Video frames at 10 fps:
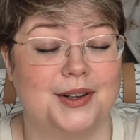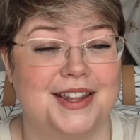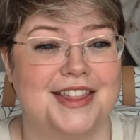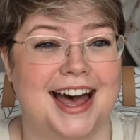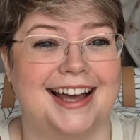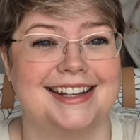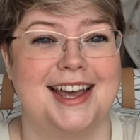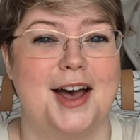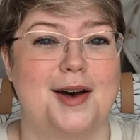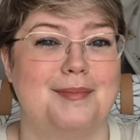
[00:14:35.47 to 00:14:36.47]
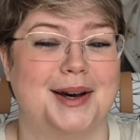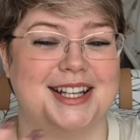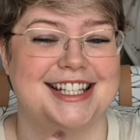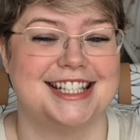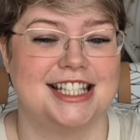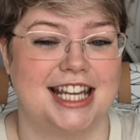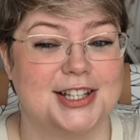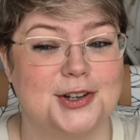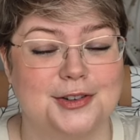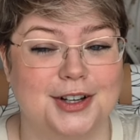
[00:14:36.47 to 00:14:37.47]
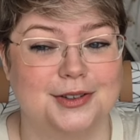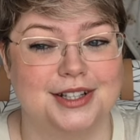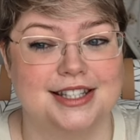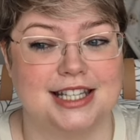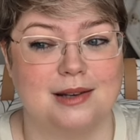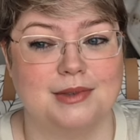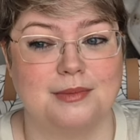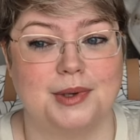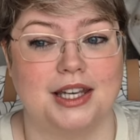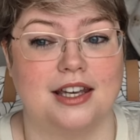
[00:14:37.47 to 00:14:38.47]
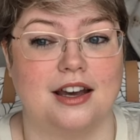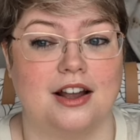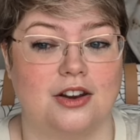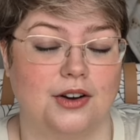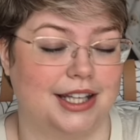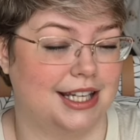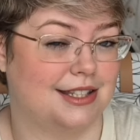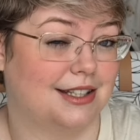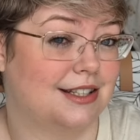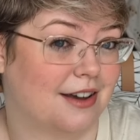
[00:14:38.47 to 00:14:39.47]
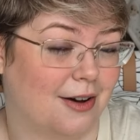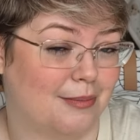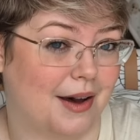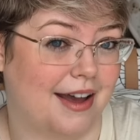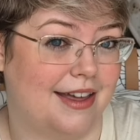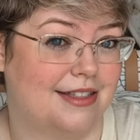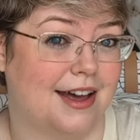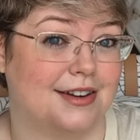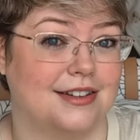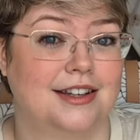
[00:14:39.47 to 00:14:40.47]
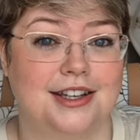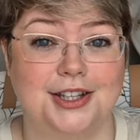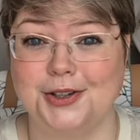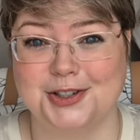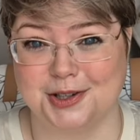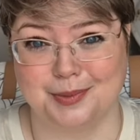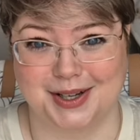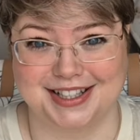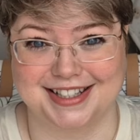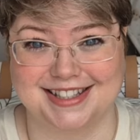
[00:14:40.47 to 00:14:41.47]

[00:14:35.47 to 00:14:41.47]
at that, but TikTok followers seem to be a lot easier to come by than YouTube ones.